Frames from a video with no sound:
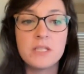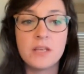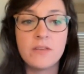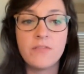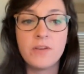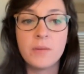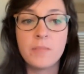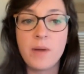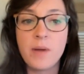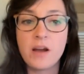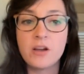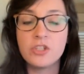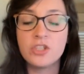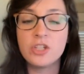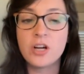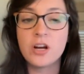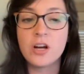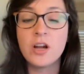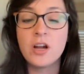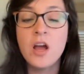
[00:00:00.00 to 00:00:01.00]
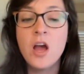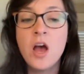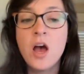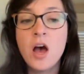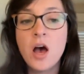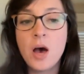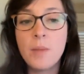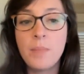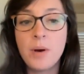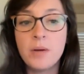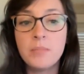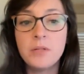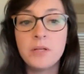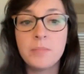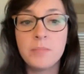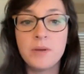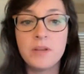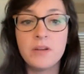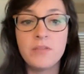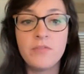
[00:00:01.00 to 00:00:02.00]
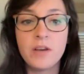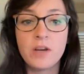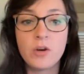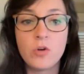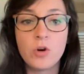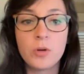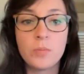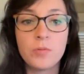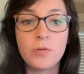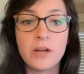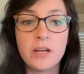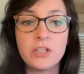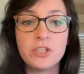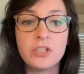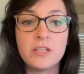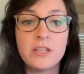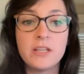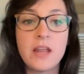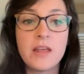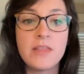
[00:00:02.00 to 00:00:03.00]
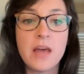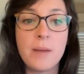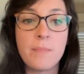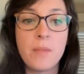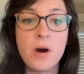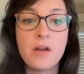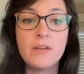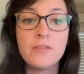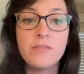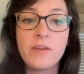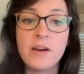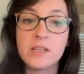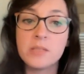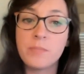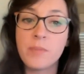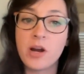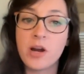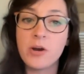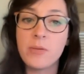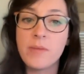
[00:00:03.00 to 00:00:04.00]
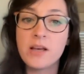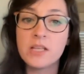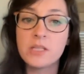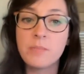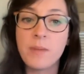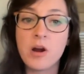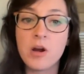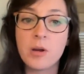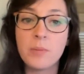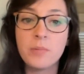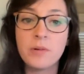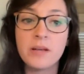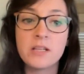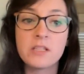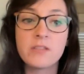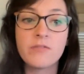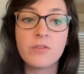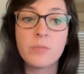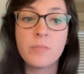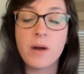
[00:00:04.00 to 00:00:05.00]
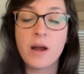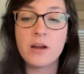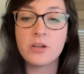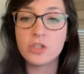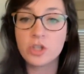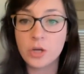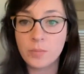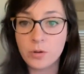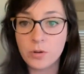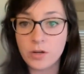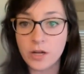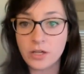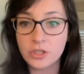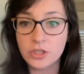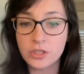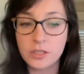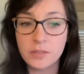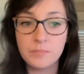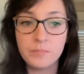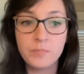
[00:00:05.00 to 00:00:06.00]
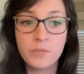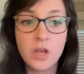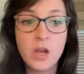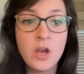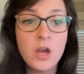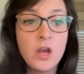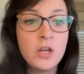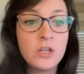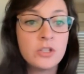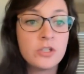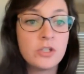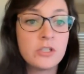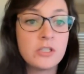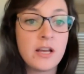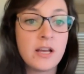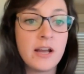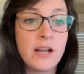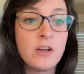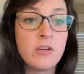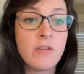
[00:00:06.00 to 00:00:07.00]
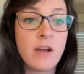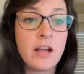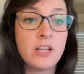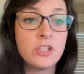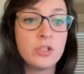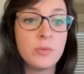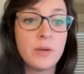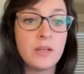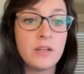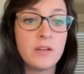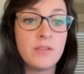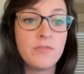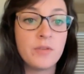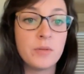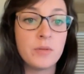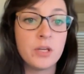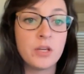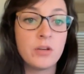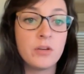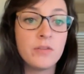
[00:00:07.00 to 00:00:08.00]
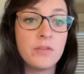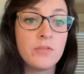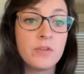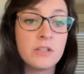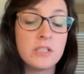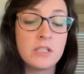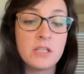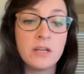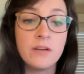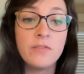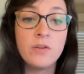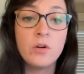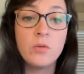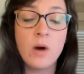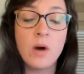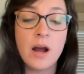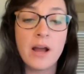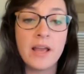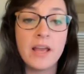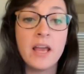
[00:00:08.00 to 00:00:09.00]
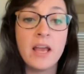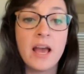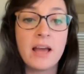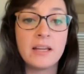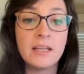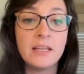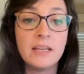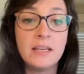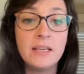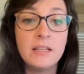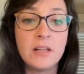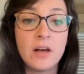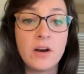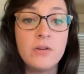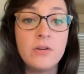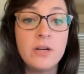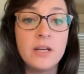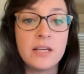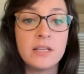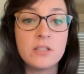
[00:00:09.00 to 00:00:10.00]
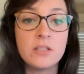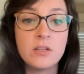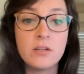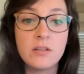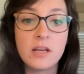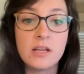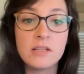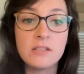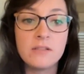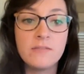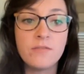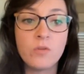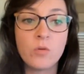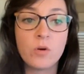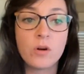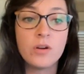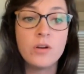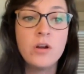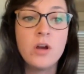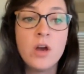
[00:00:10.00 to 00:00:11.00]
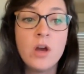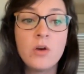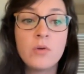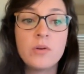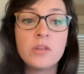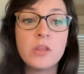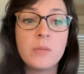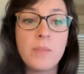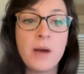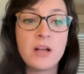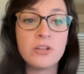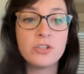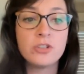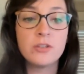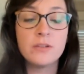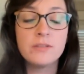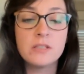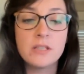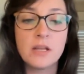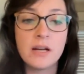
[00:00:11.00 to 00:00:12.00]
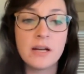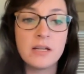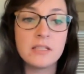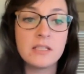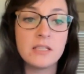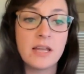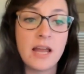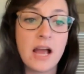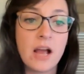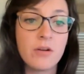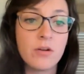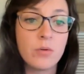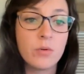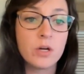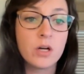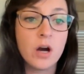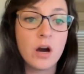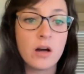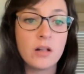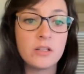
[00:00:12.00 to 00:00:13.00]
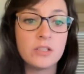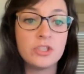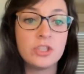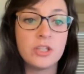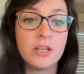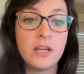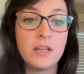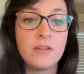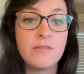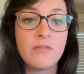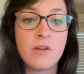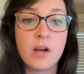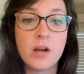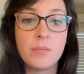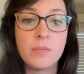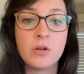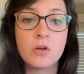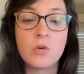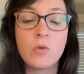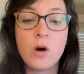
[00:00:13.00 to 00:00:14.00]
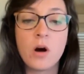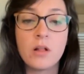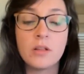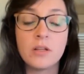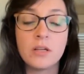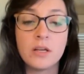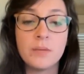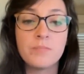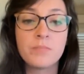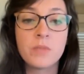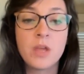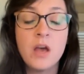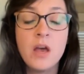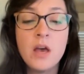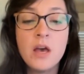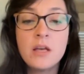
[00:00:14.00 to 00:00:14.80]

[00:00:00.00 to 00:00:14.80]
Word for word: of Pacific Biochar, a public benefit corporation that modifies biomass power plants for biochar production. Josiah graduated from the University of Hawaii at Hilo in 2004 with a Bachelor of Science in Agroecology and Environmental Quality.